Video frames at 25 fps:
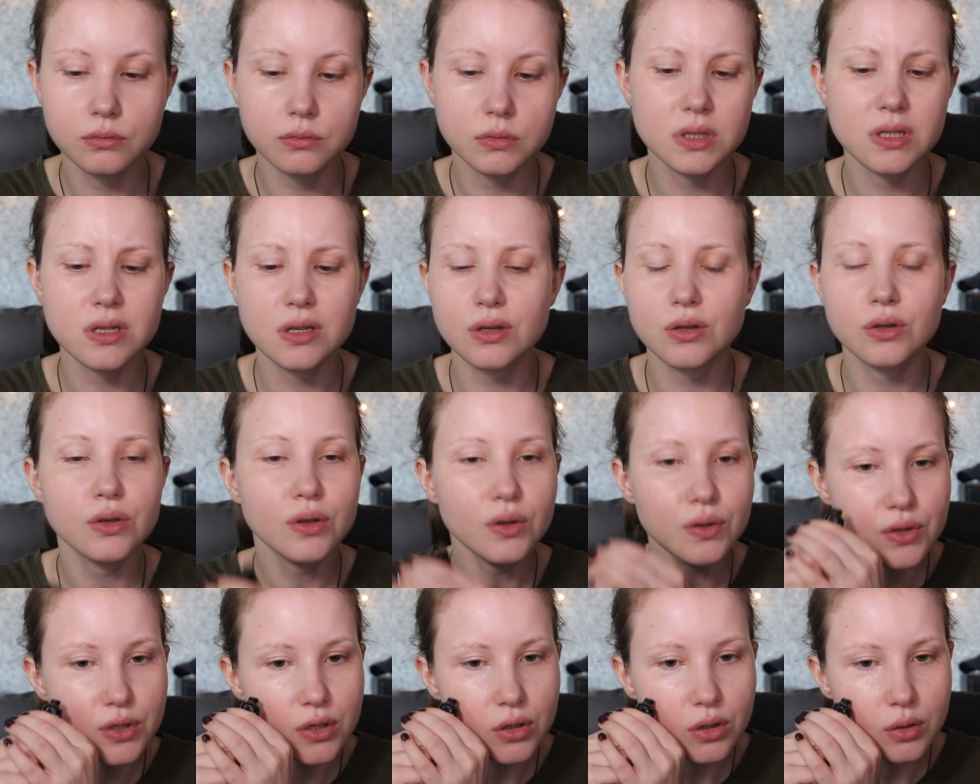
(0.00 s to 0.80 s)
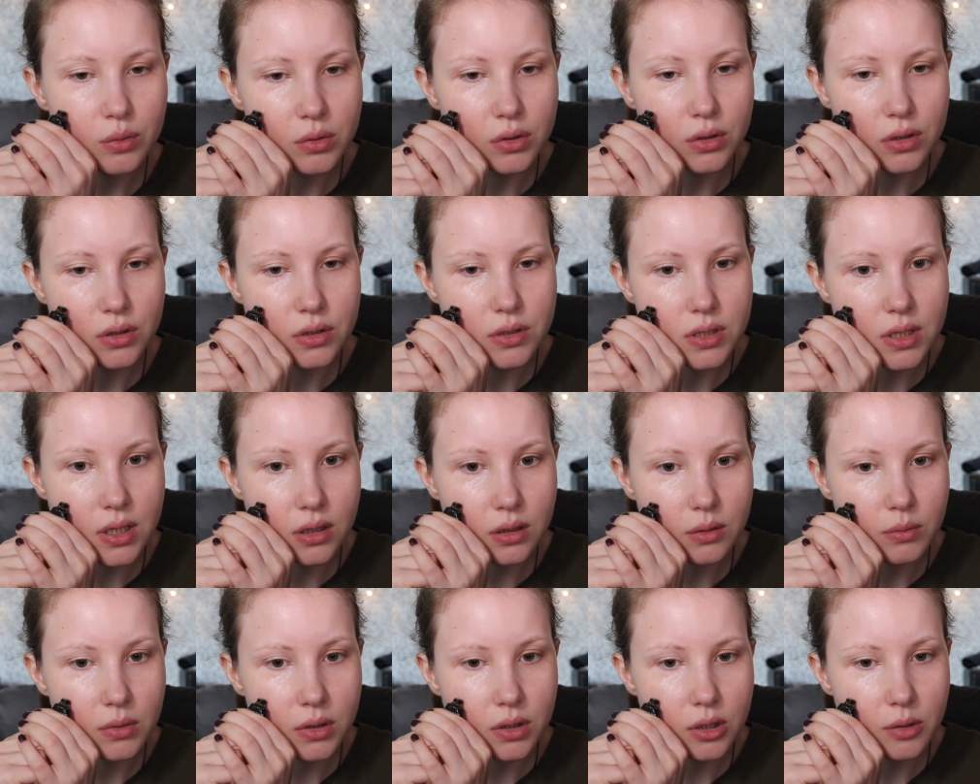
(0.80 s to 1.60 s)
say, YouTubers
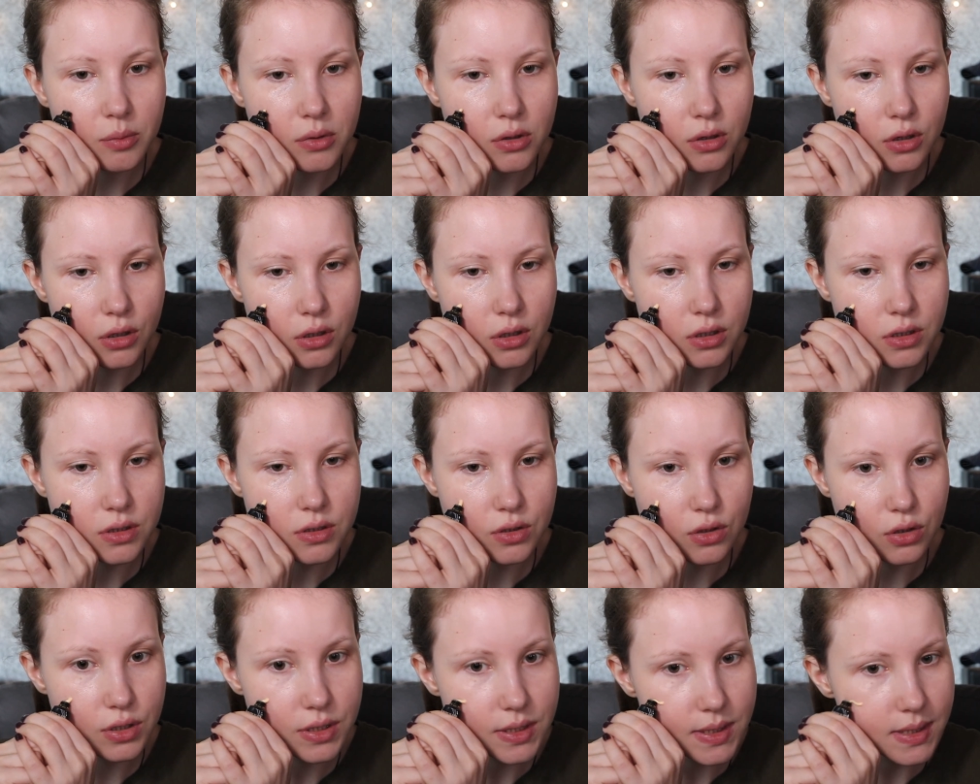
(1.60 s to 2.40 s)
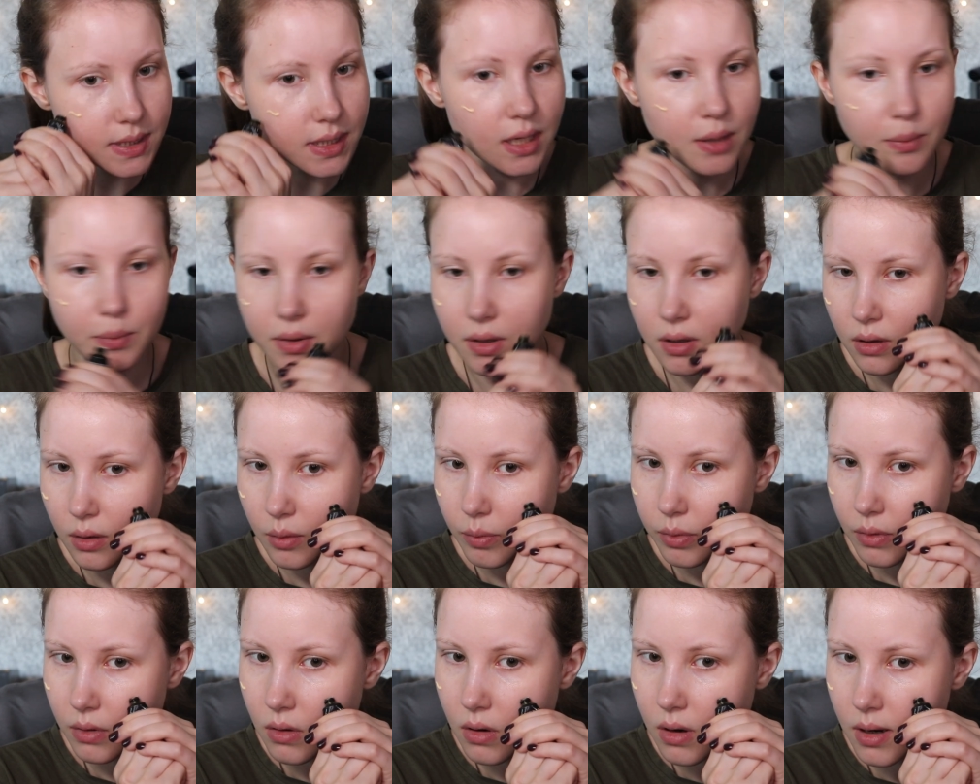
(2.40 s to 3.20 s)
and makeup artists are skipping the
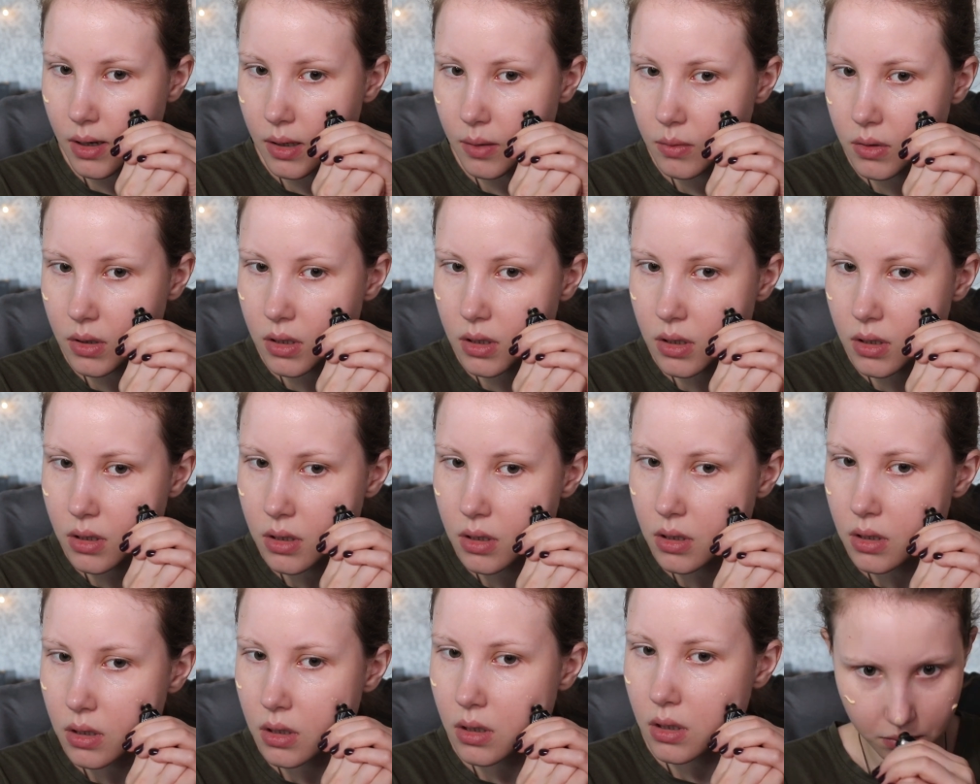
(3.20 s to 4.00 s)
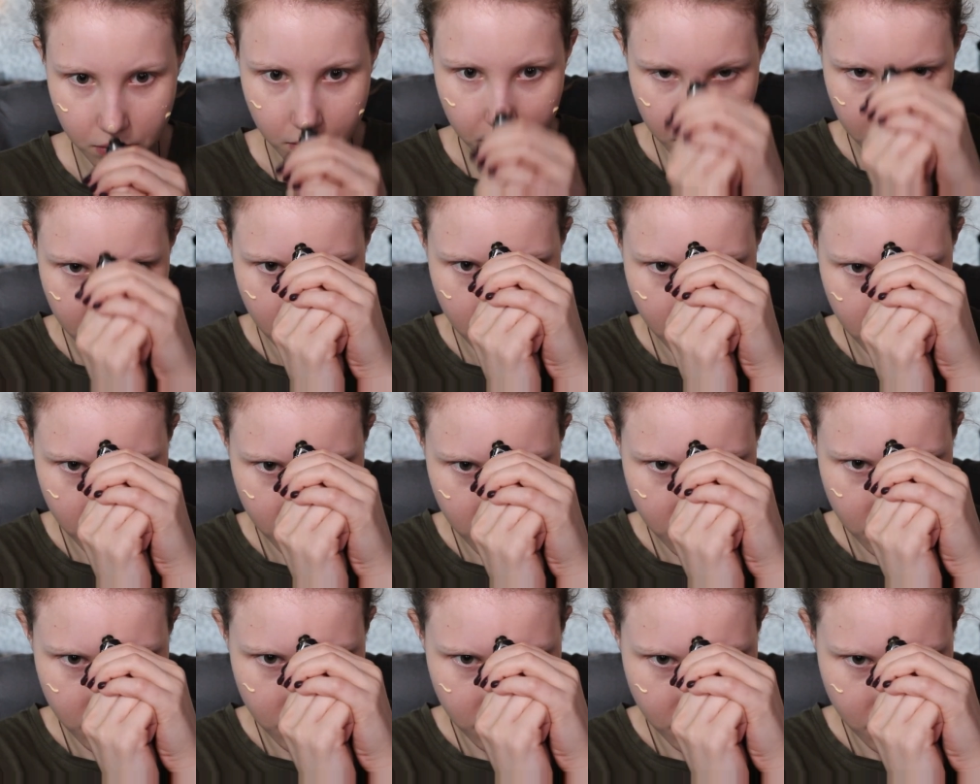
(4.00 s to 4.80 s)
primer,
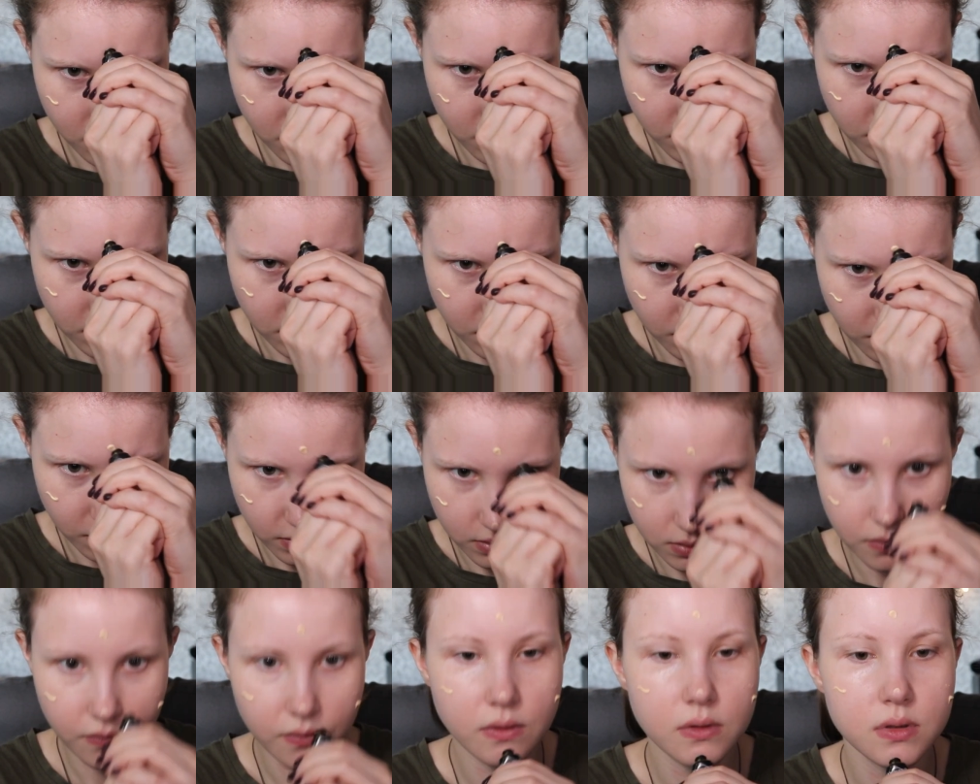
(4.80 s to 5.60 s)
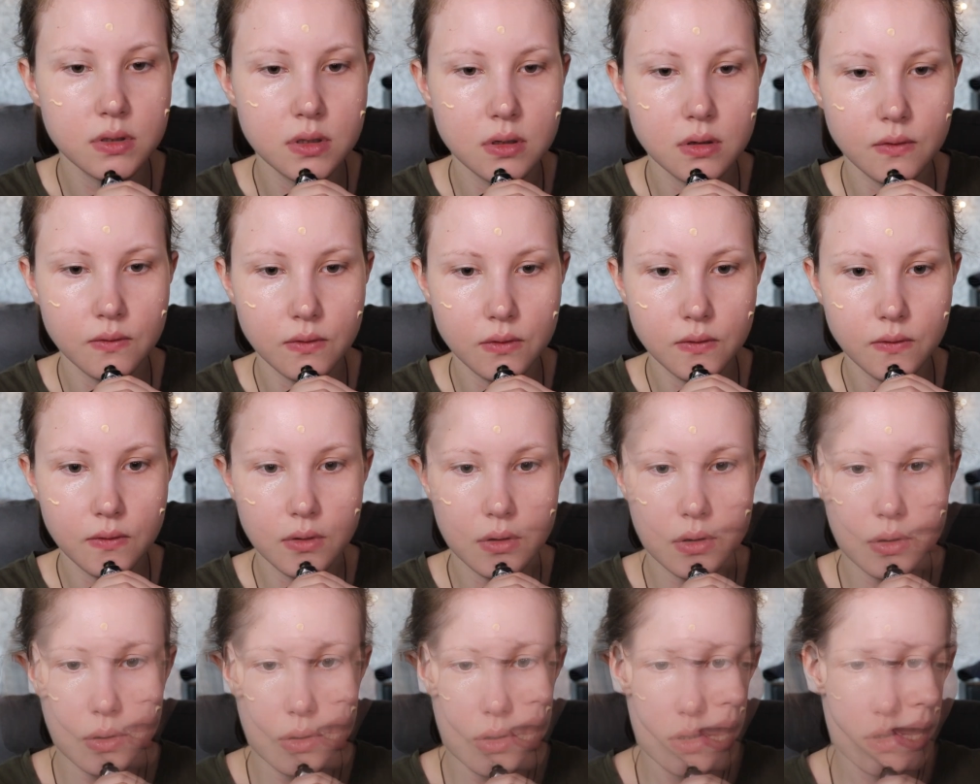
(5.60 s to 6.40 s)
but let's do this for the sake of the
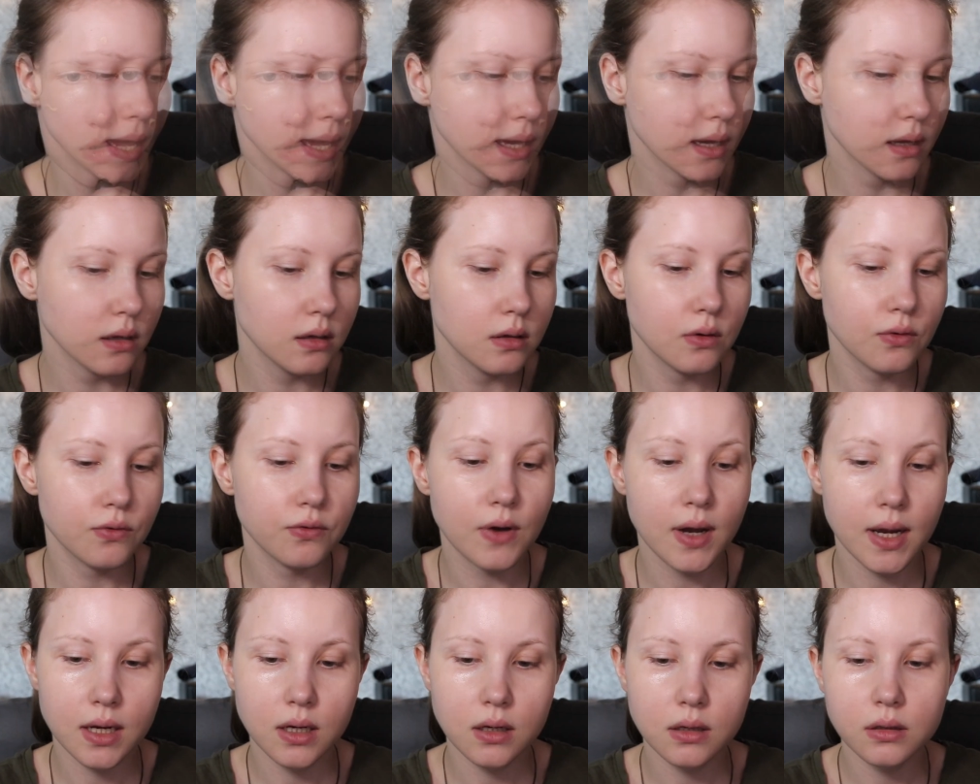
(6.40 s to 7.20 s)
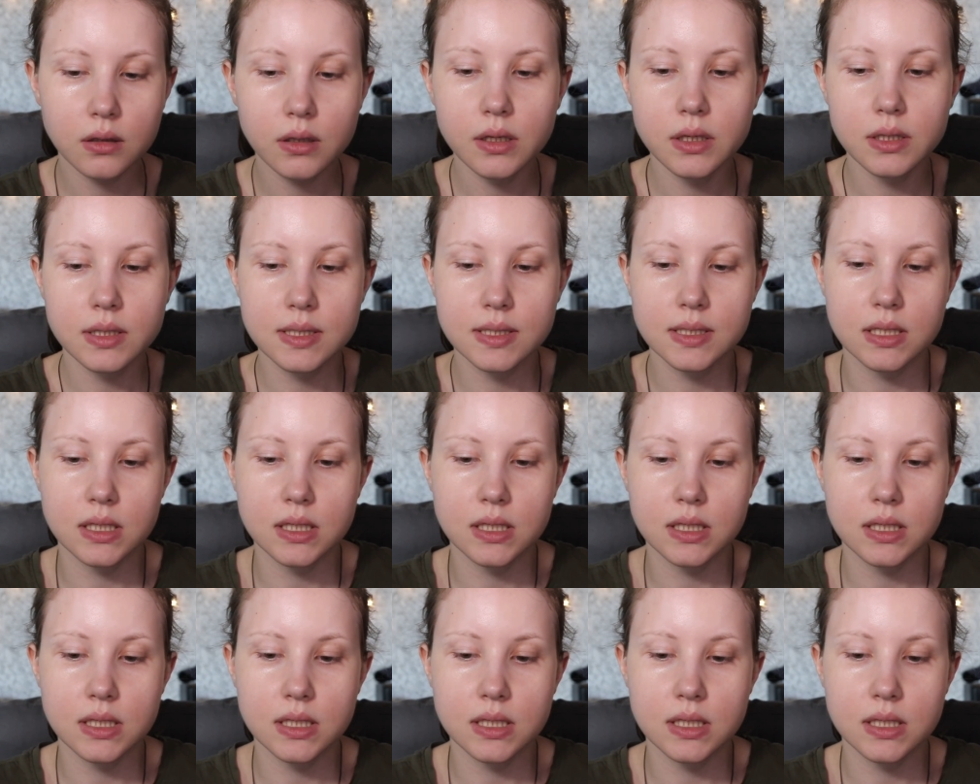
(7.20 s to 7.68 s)
video. And finally, it's